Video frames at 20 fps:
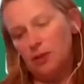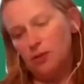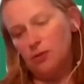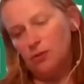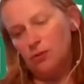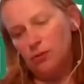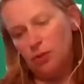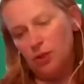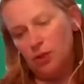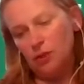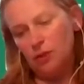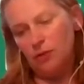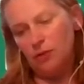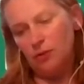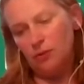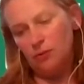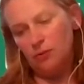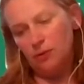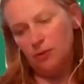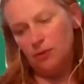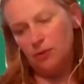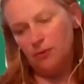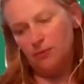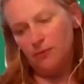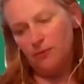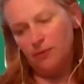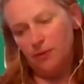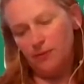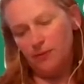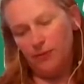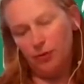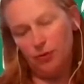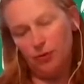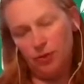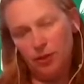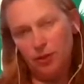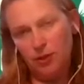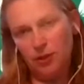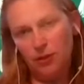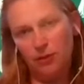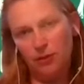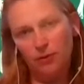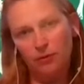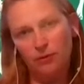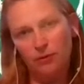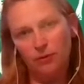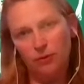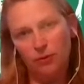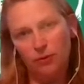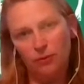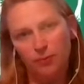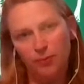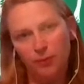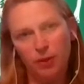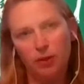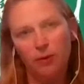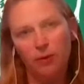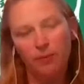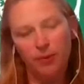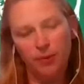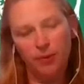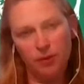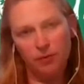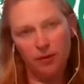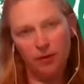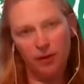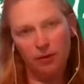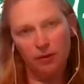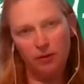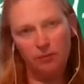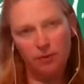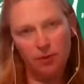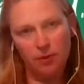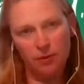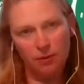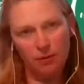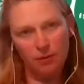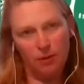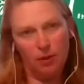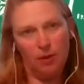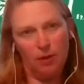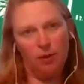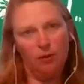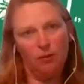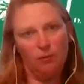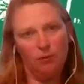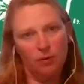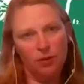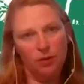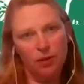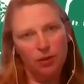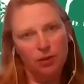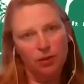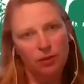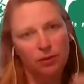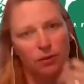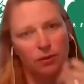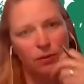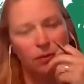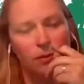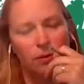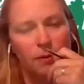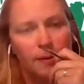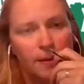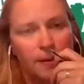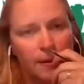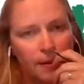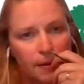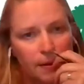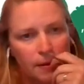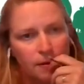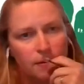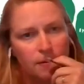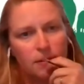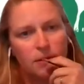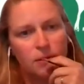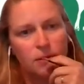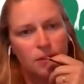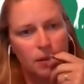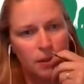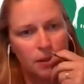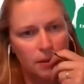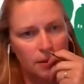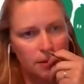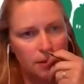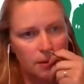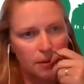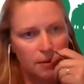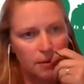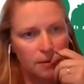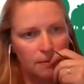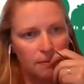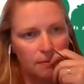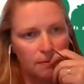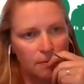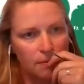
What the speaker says: of two trains of thoughts of leave your trees alone or put compost around them. So what do you guys?